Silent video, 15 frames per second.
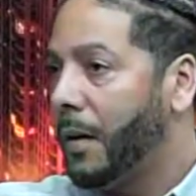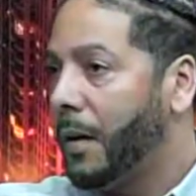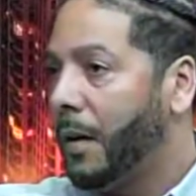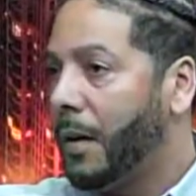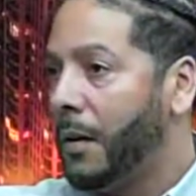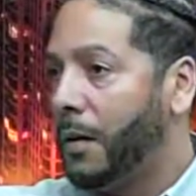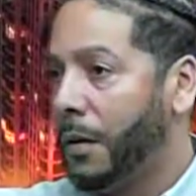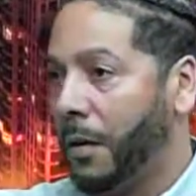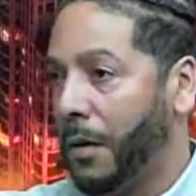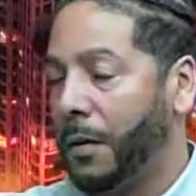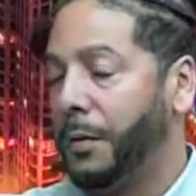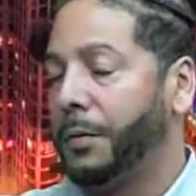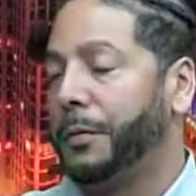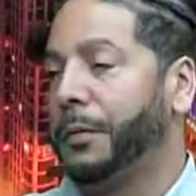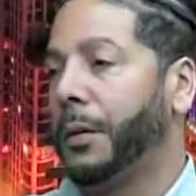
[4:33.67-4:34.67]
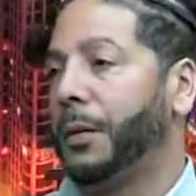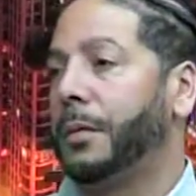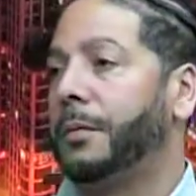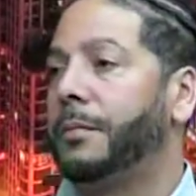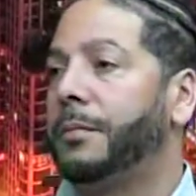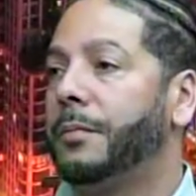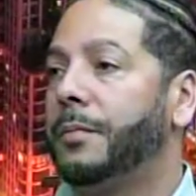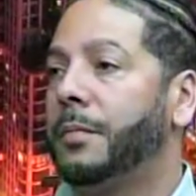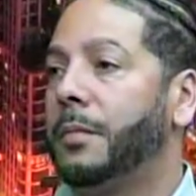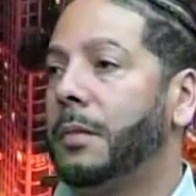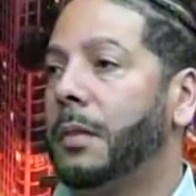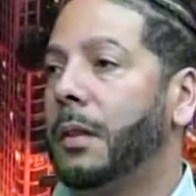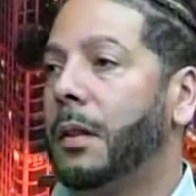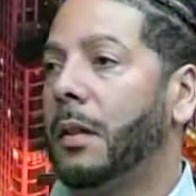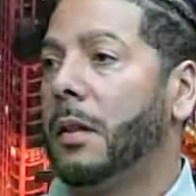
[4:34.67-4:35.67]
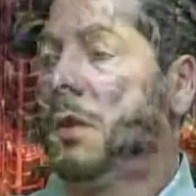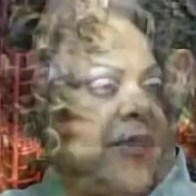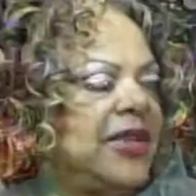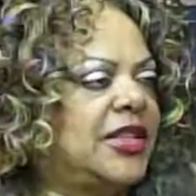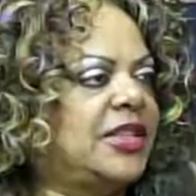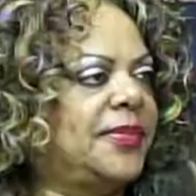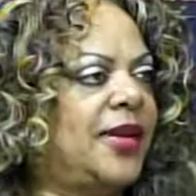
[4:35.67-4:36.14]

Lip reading: And that's going to be a draw to your establishment.